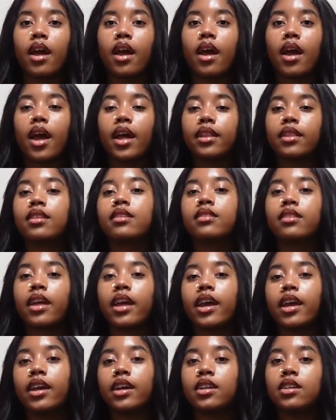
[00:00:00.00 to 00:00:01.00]
At this
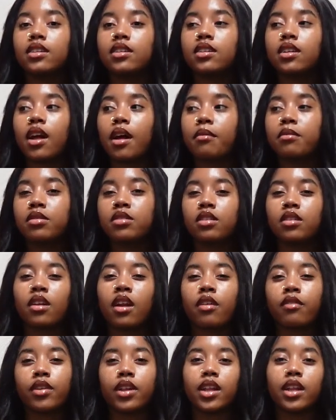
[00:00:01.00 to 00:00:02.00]
age, I'm still
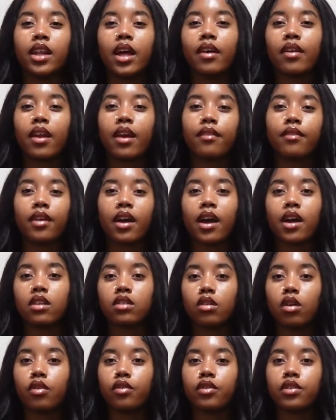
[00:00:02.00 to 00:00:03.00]
not really allowed to have guys
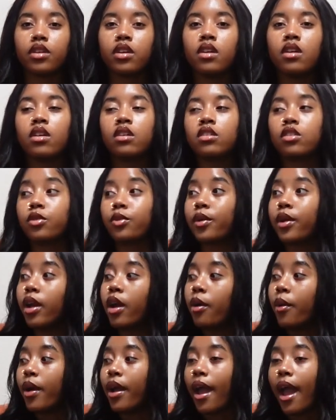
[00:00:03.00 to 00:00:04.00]
over, so we're
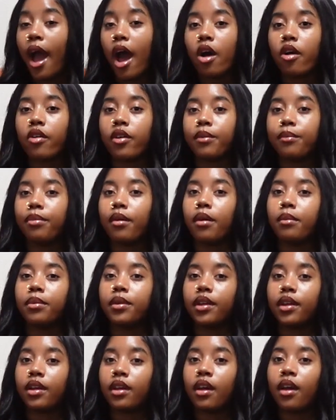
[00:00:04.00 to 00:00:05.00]
going out in
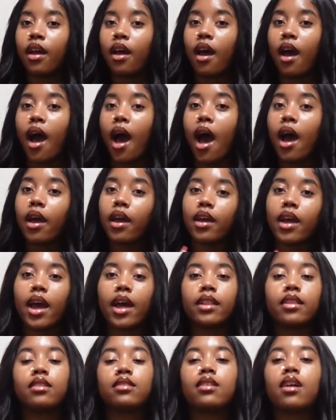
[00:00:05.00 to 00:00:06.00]
public.
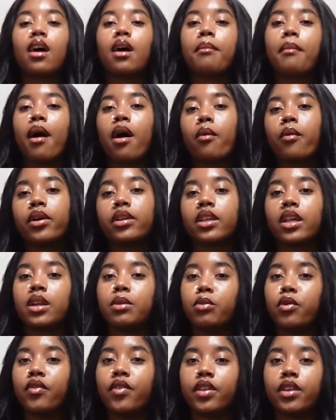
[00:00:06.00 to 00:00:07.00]
At the time, I worked at a
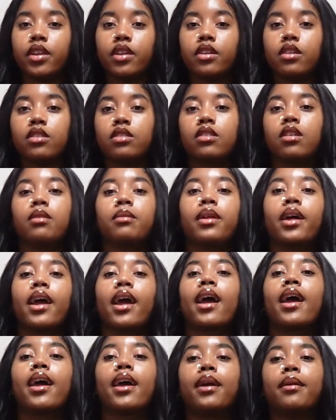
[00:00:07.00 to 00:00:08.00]
movie theater, so I'm like,
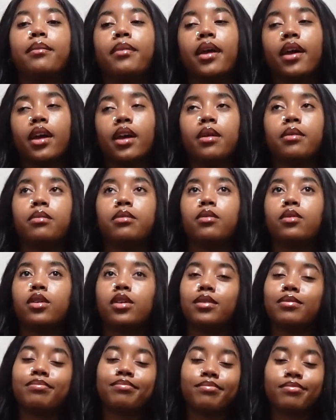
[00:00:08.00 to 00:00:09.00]
hey, babe, or
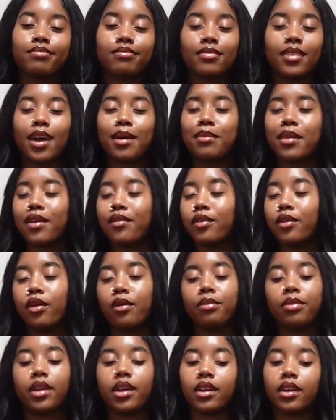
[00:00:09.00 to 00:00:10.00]
I'm not even gonna
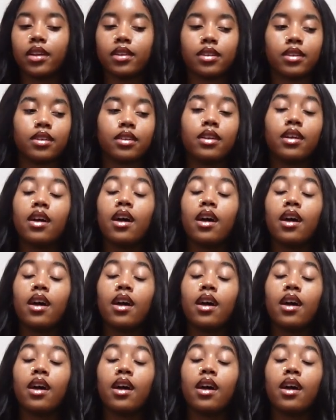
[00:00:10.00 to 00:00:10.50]
play like that.